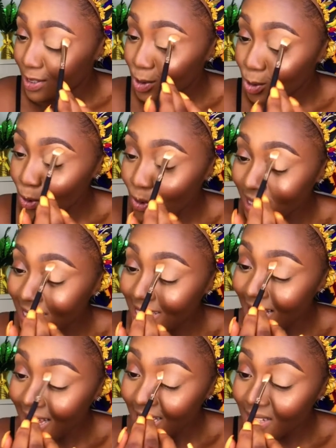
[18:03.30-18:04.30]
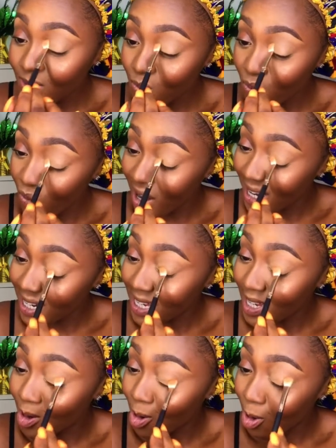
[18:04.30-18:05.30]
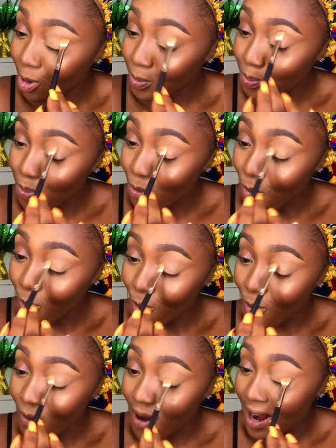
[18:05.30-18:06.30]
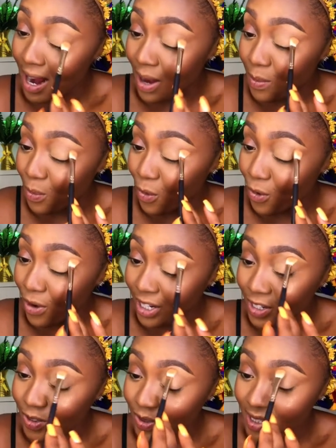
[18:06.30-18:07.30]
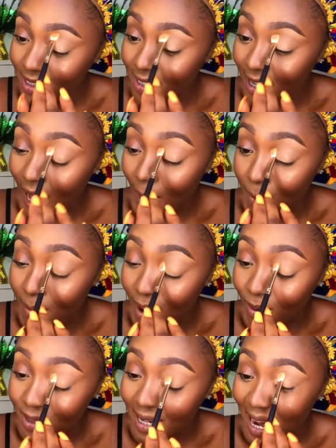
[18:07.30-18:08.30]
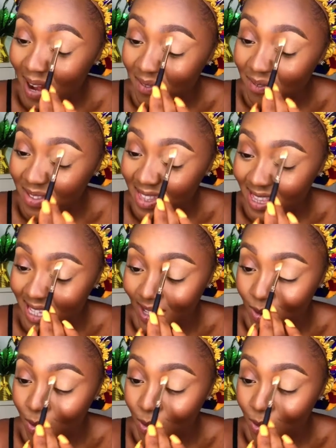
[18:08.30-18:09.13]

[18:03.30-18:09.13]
So that is when he got more and more interested about everything.